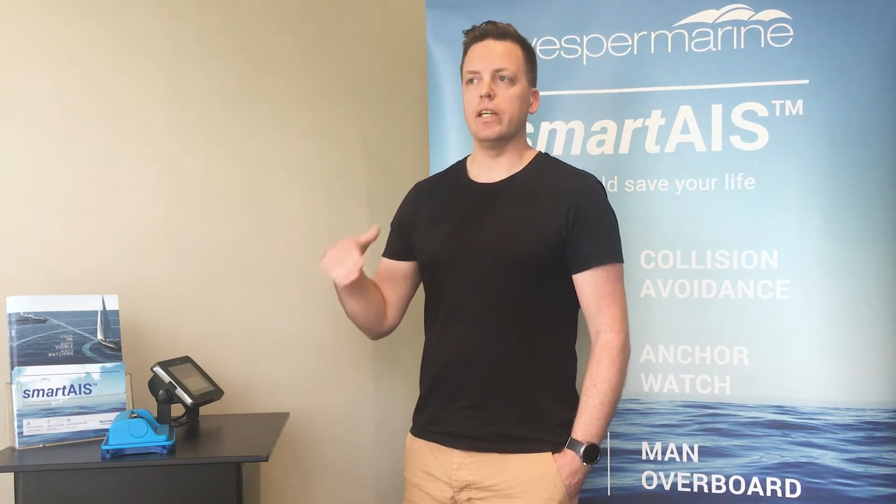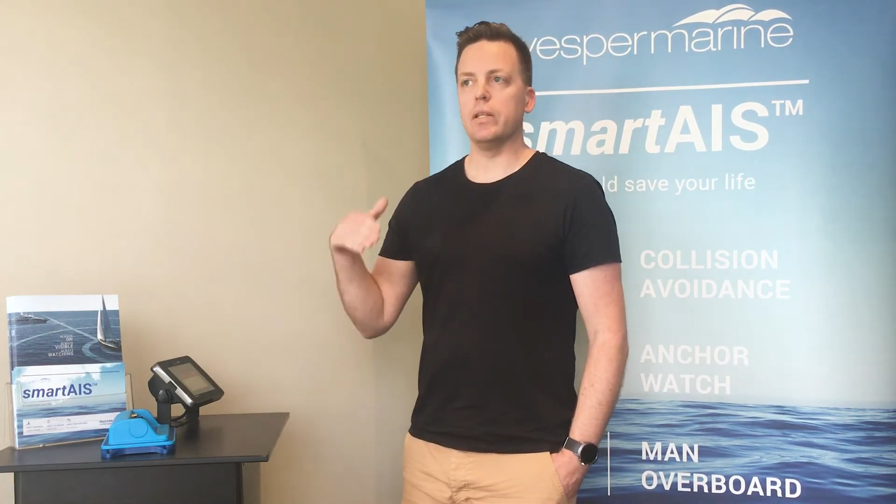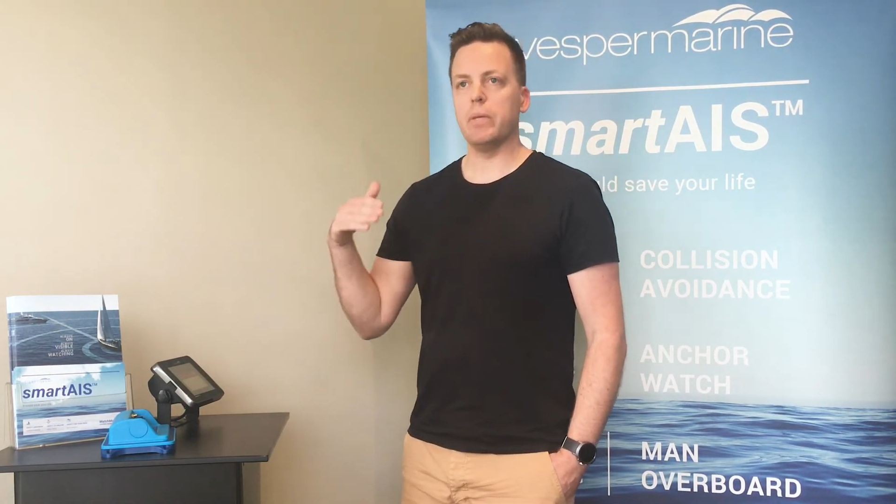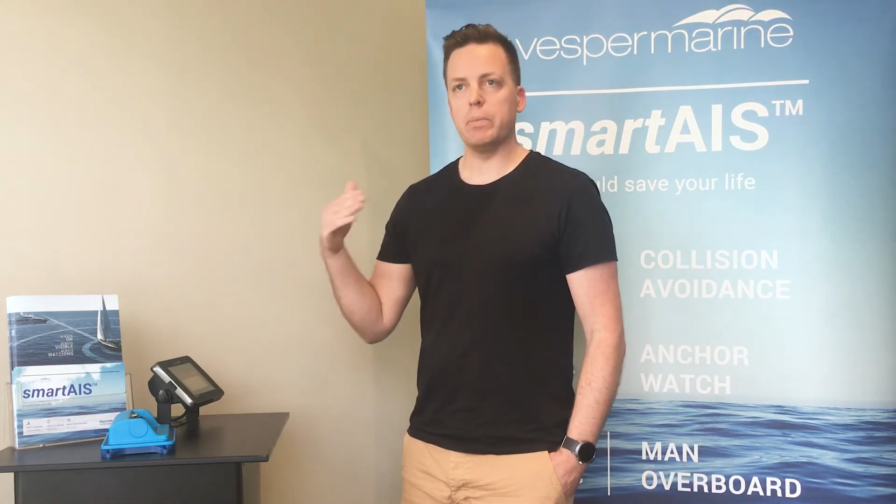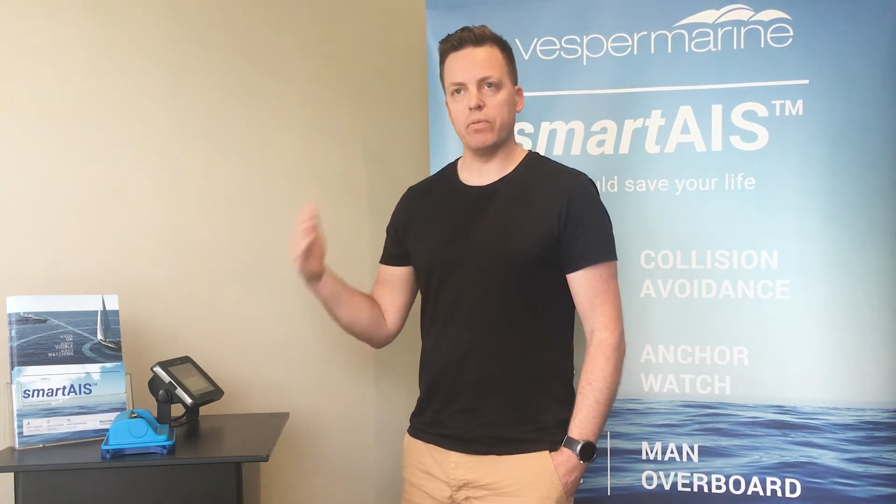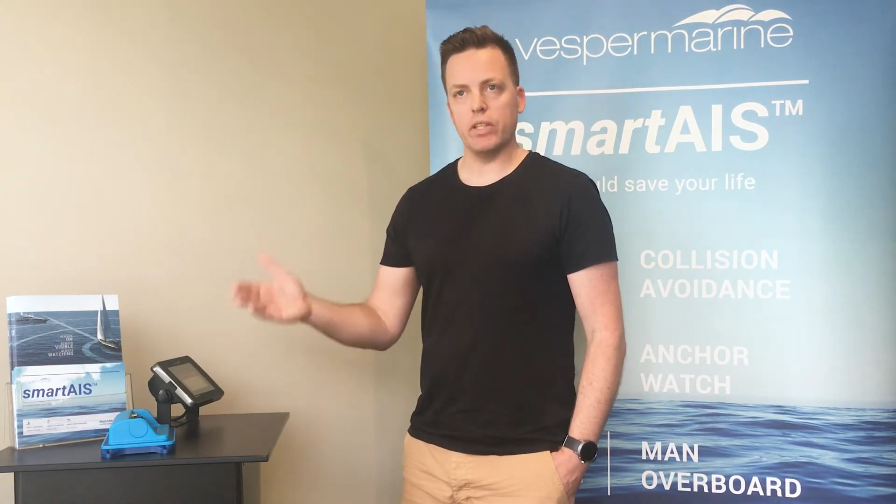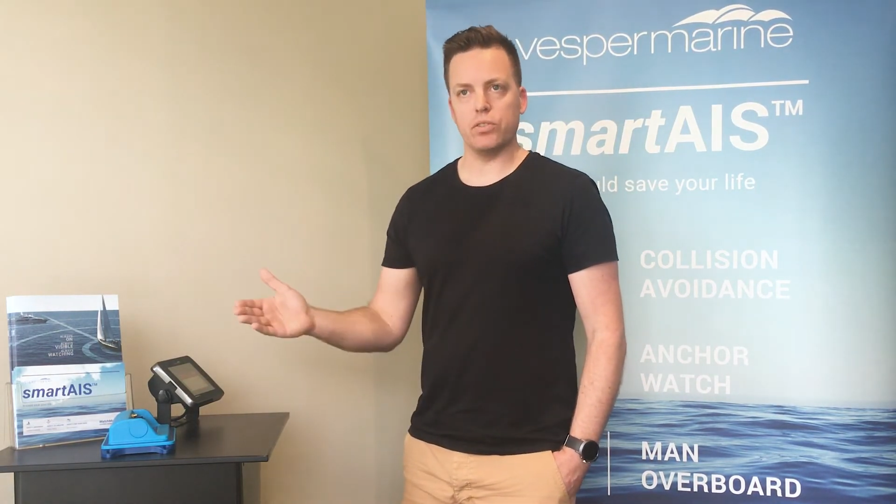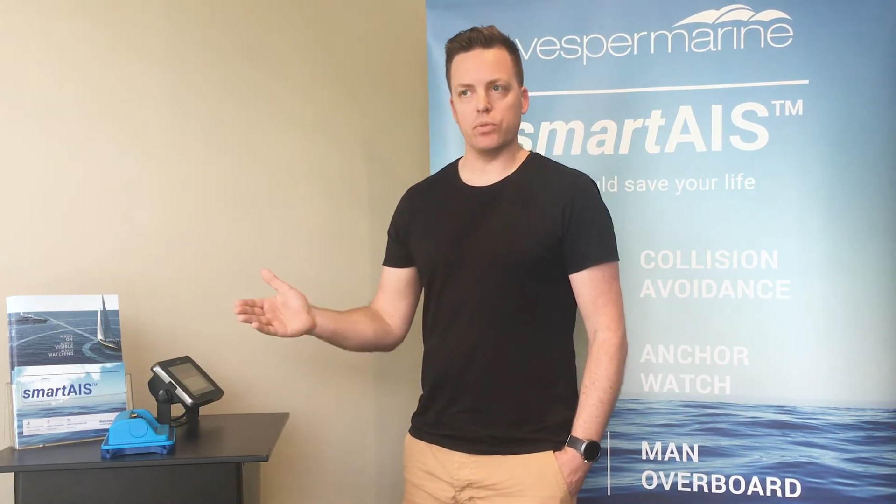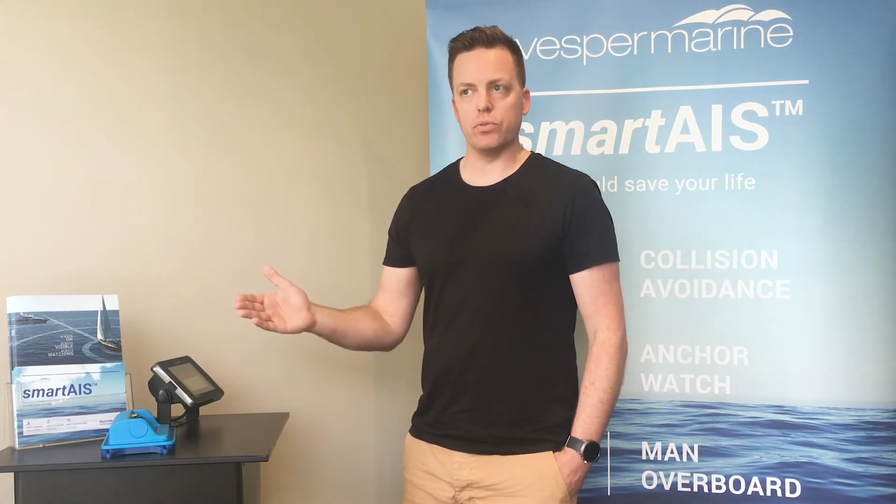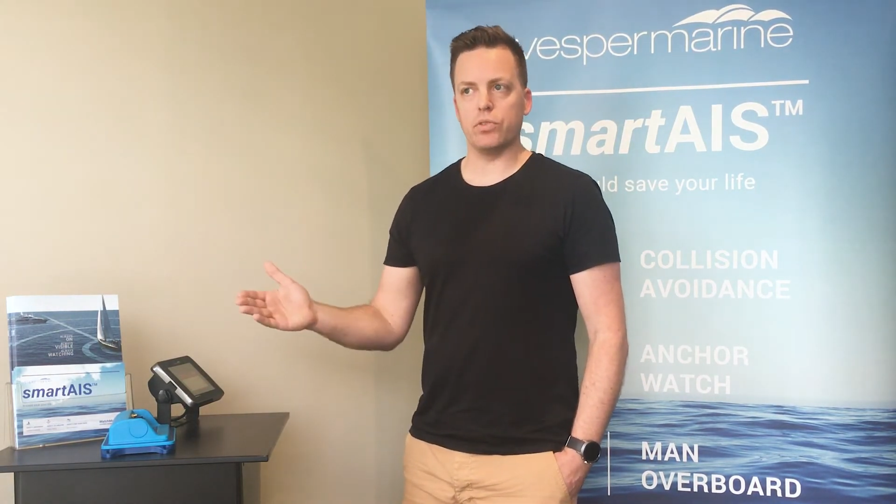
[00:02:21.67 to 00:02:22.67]
and there may be
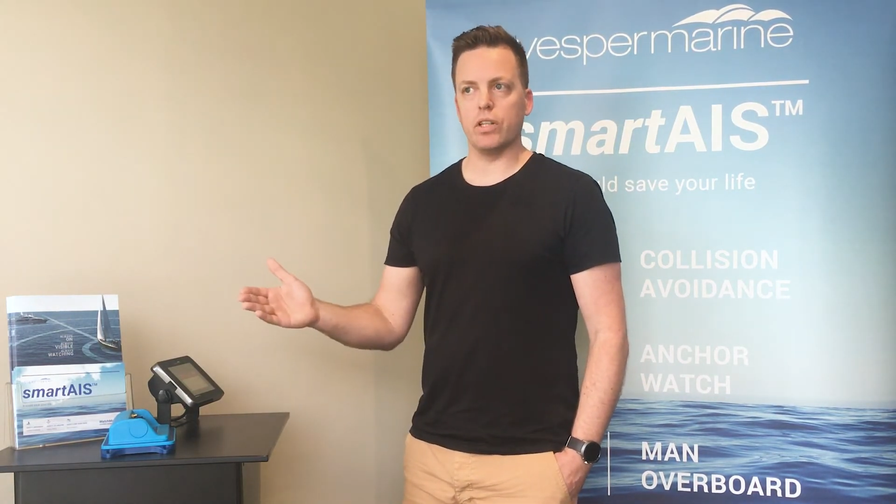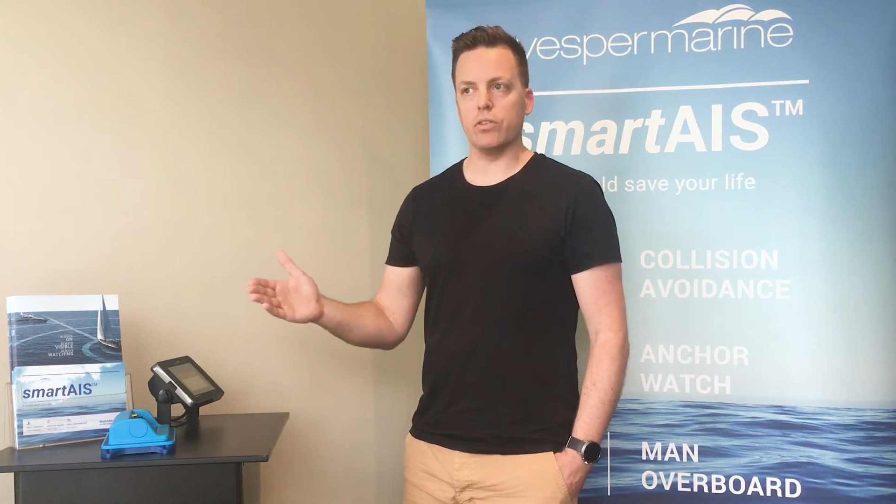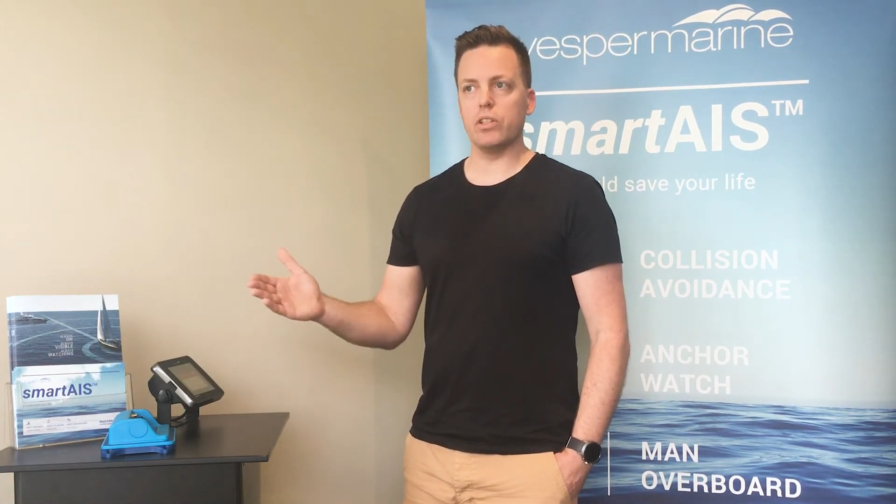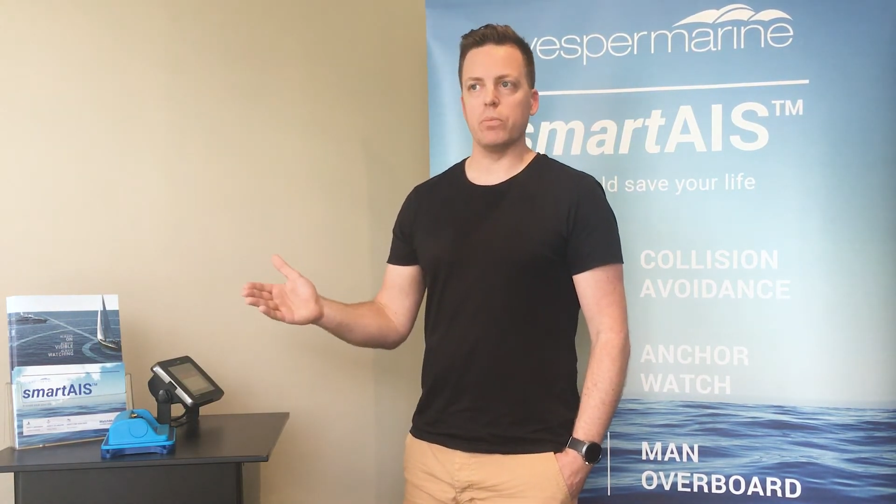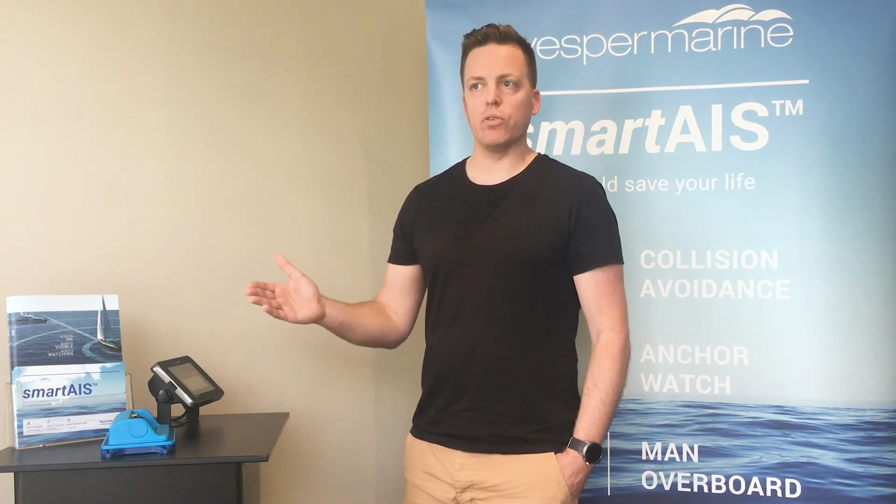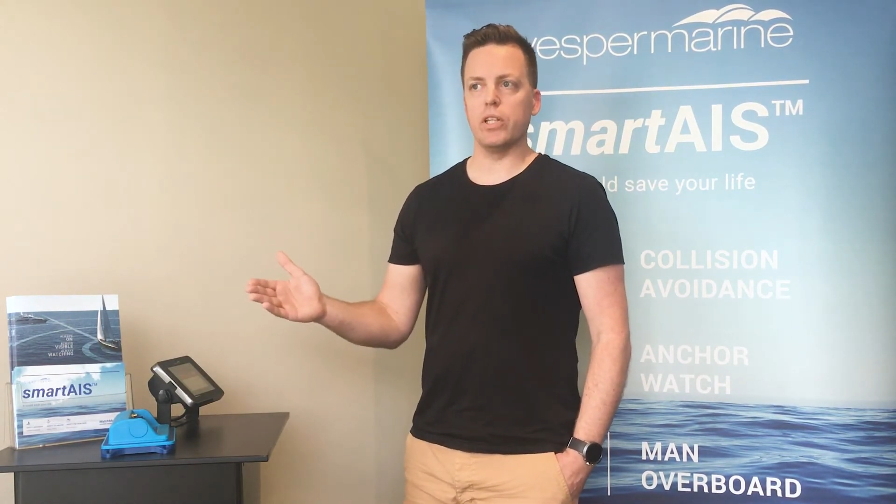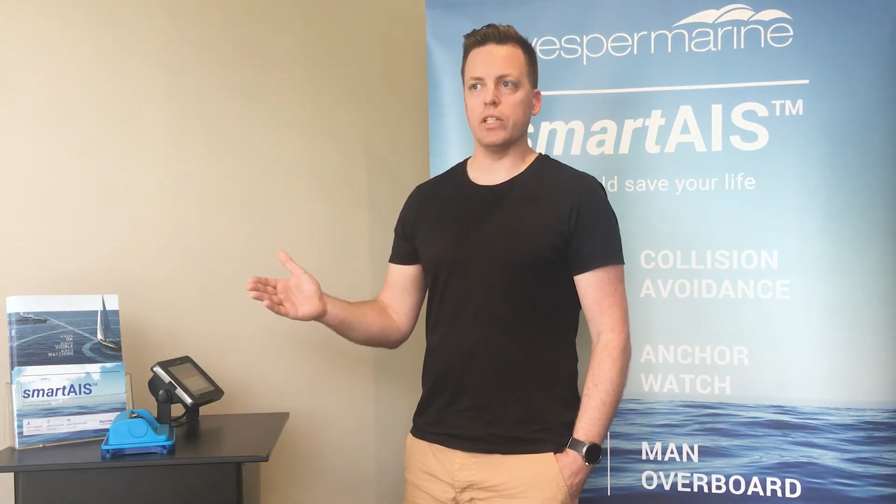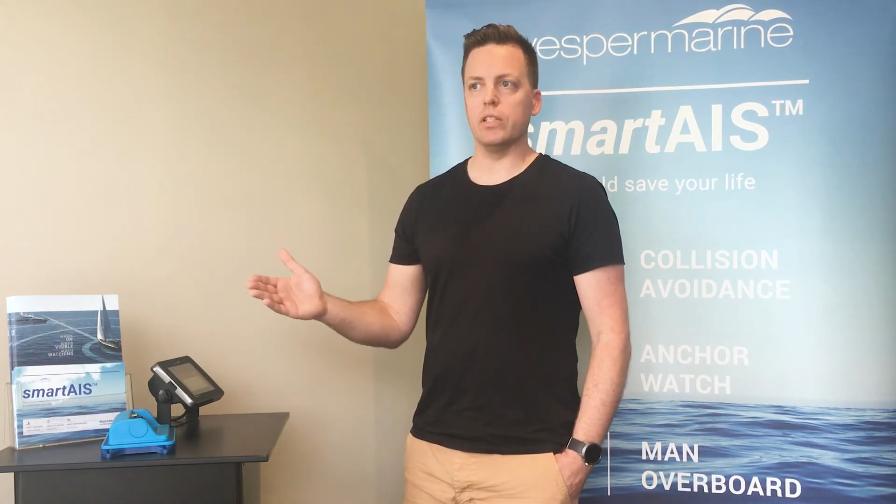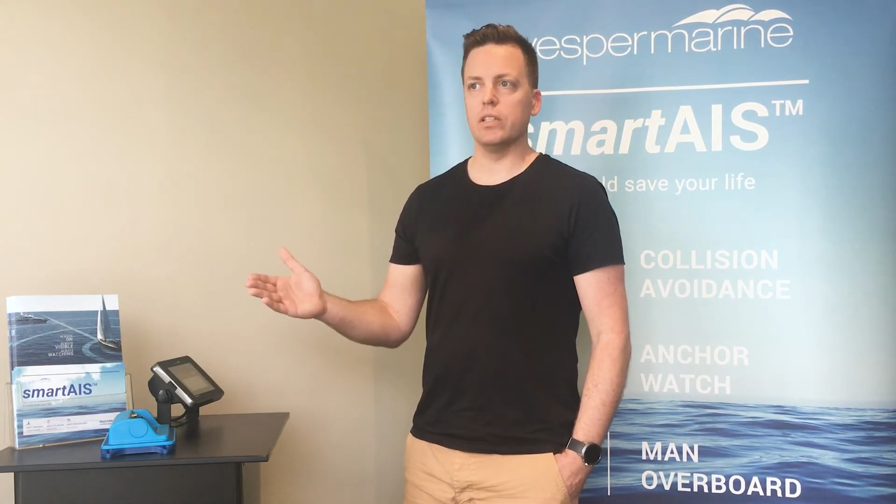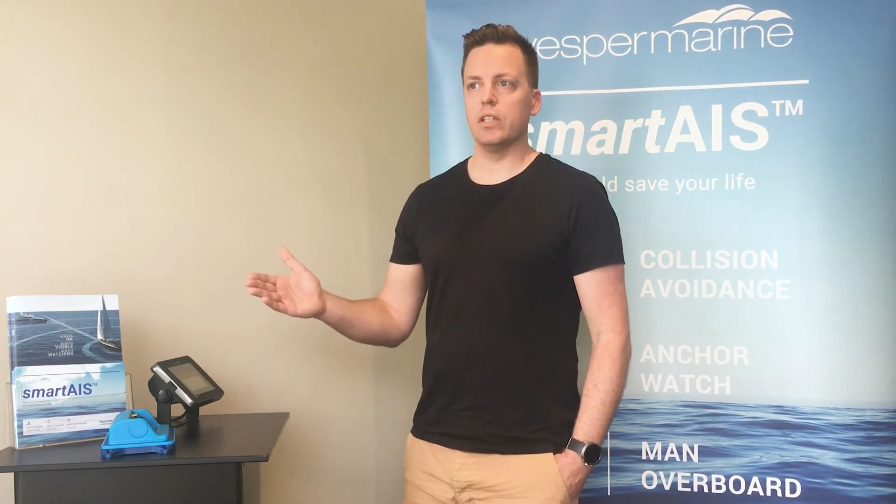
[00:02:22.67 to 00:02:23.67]
vessels that are in the
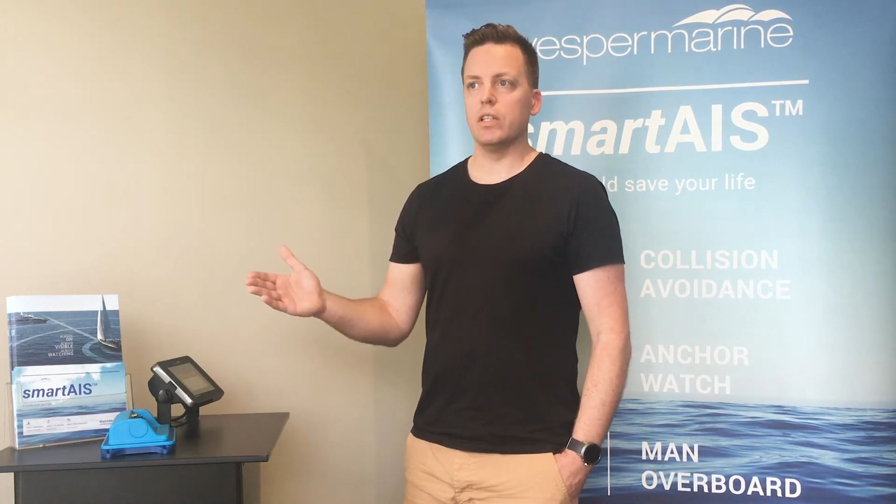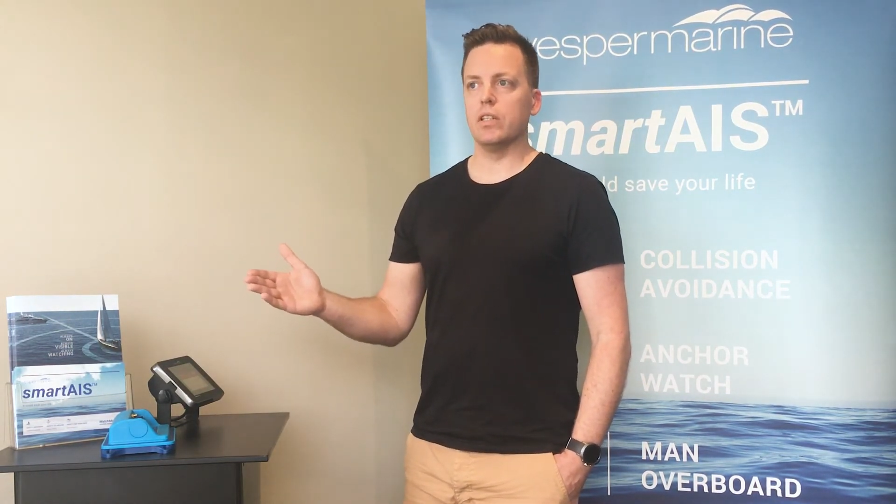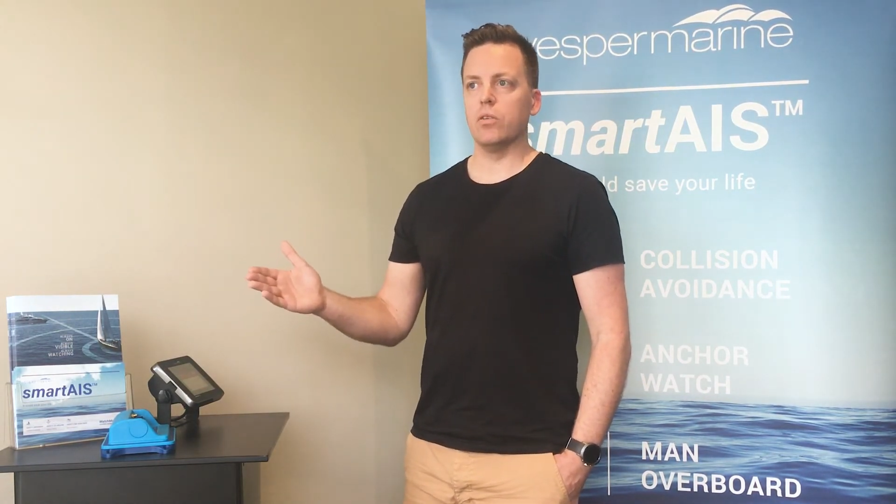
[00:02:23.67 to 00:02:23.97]
marina